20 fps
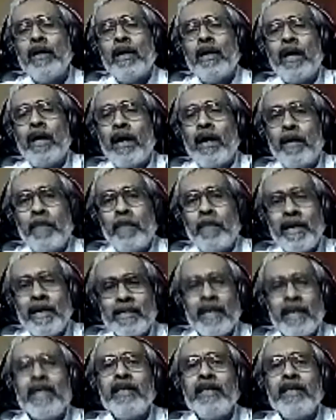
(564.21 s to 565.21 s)
maintaining the
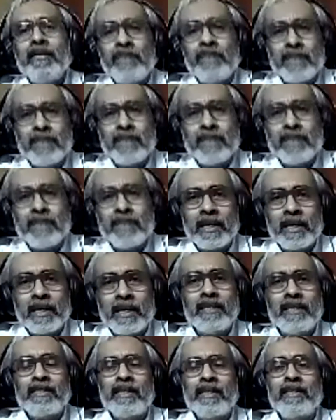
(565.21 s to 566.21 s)
physical distance
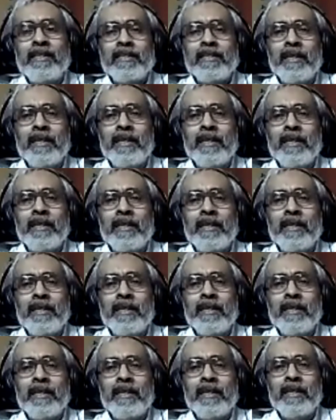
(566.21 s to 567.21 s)
uh, that is
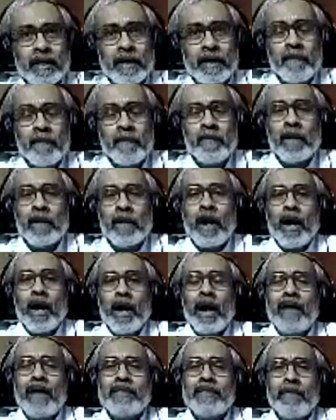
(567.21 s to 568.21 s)
necessary. Uh,
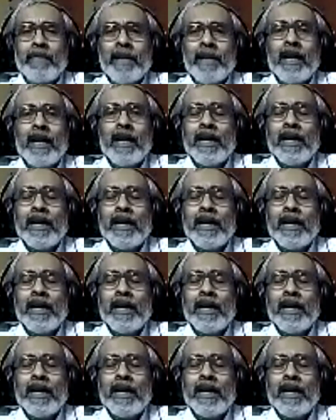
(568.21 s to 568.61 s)
similarly,